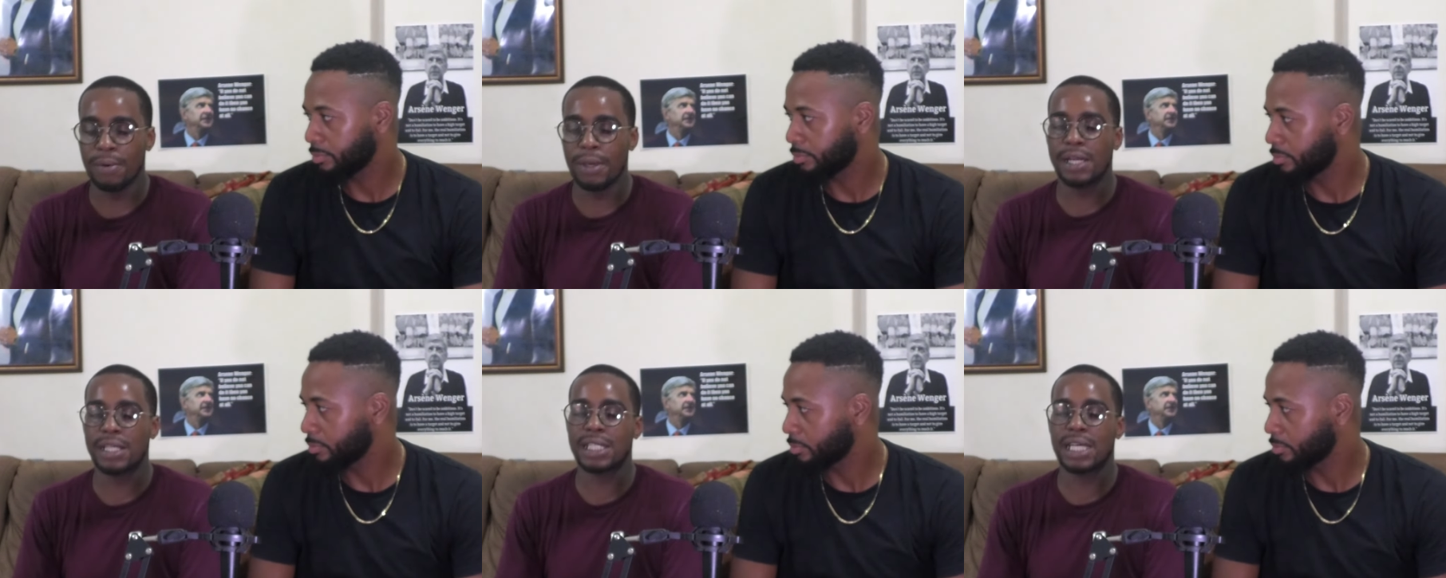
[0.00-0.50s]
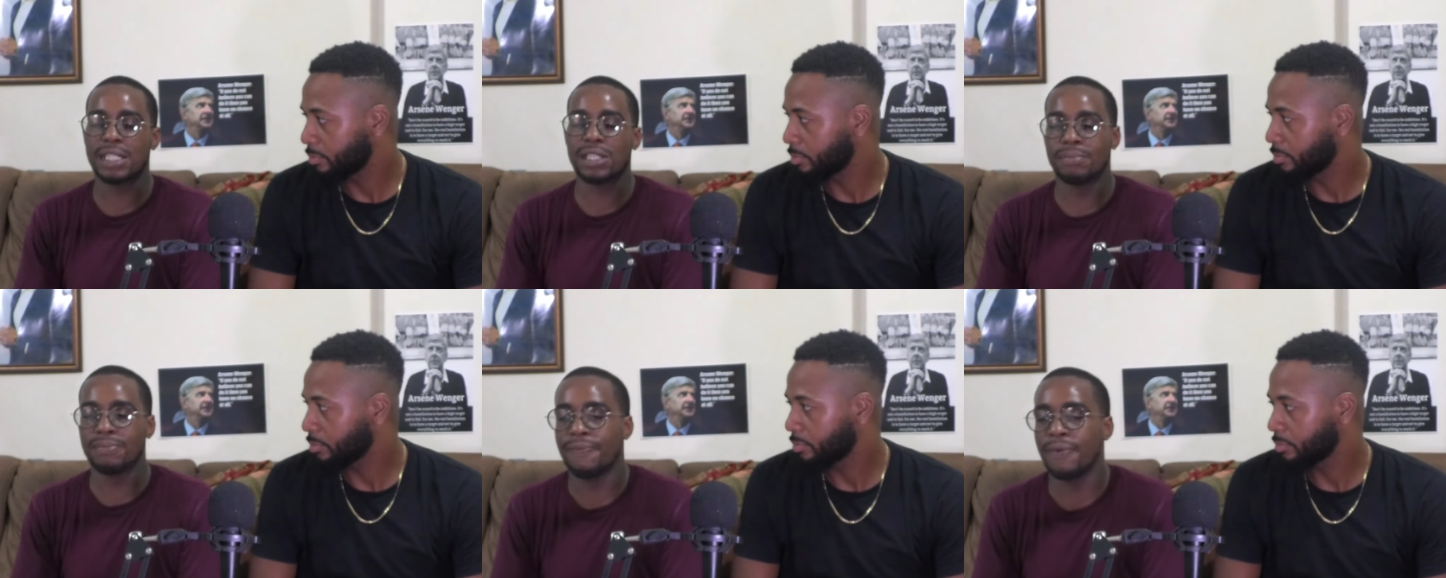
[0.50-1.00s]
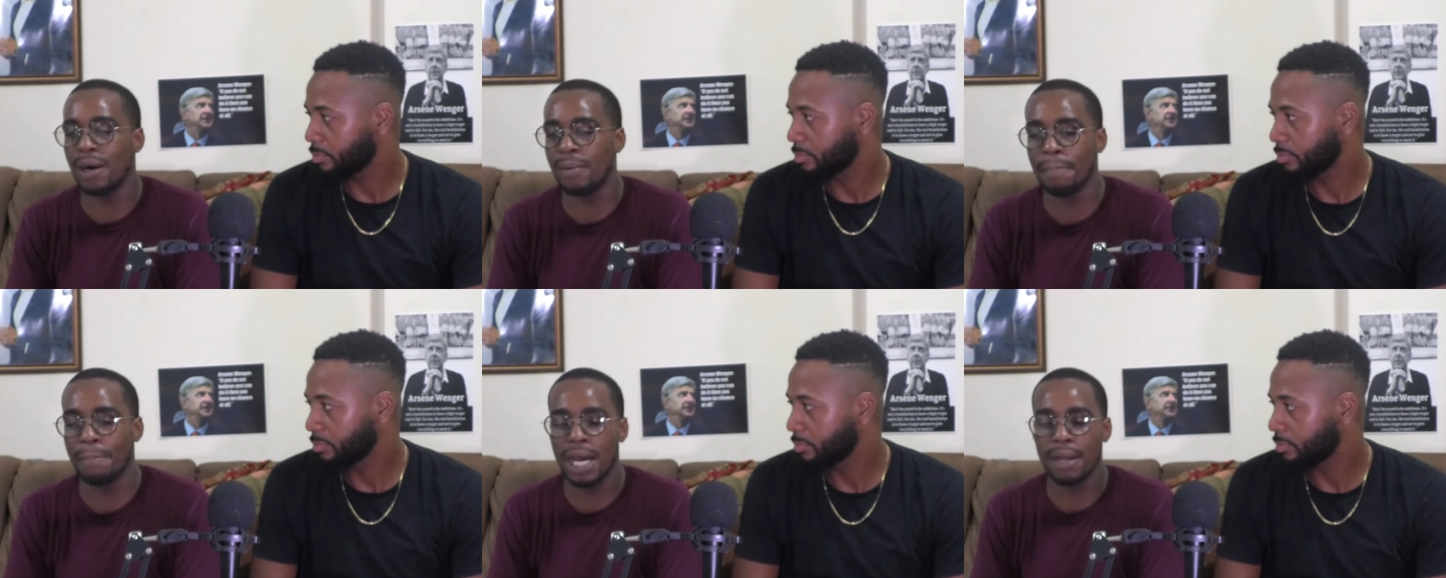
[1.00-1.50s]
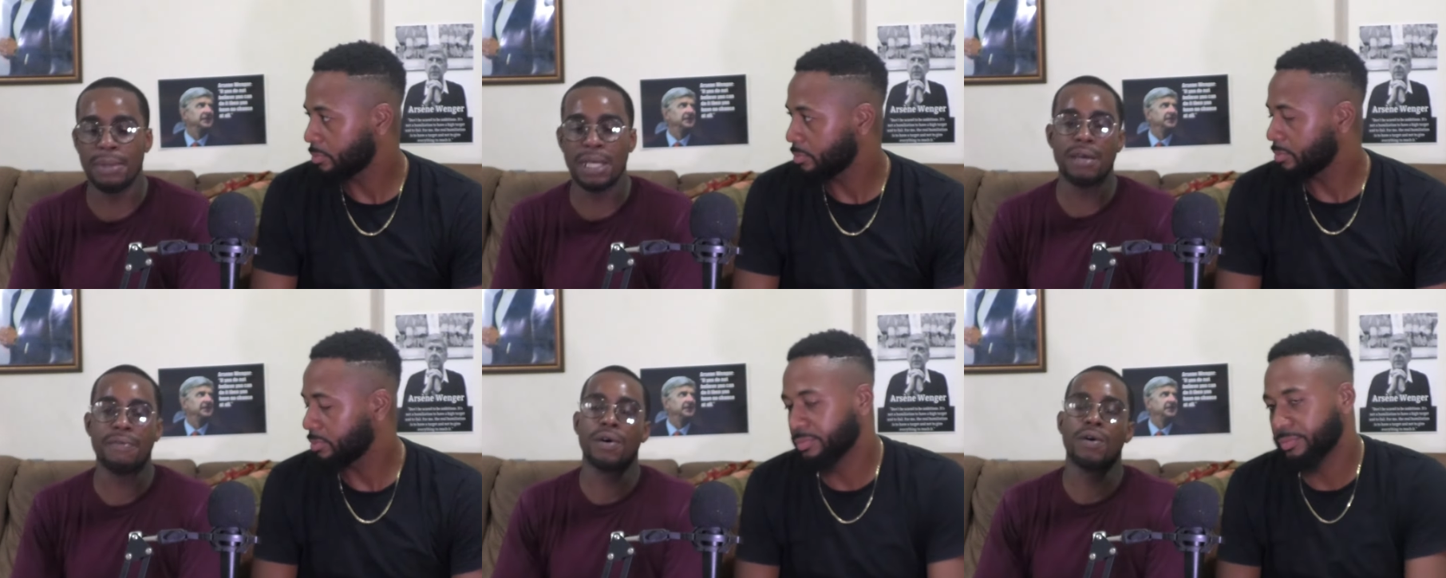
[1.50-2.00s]
Speaker 1: We hear say some form of bad
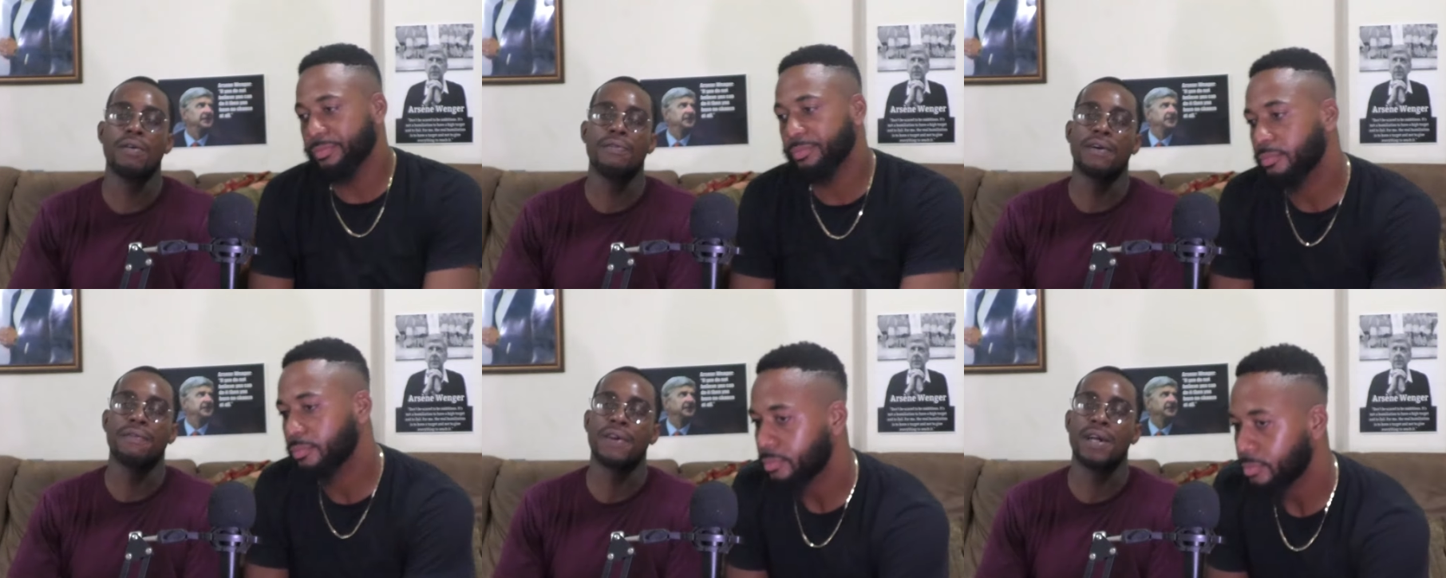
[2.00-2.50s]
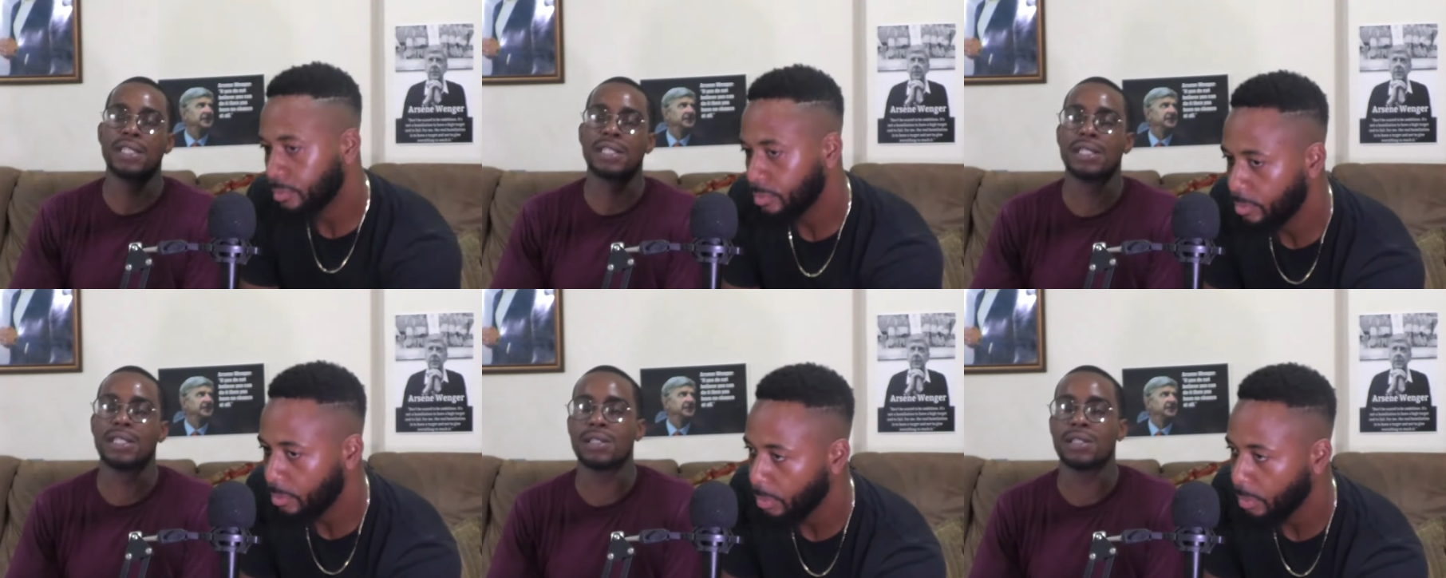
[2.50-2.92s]
behavior mm. over France.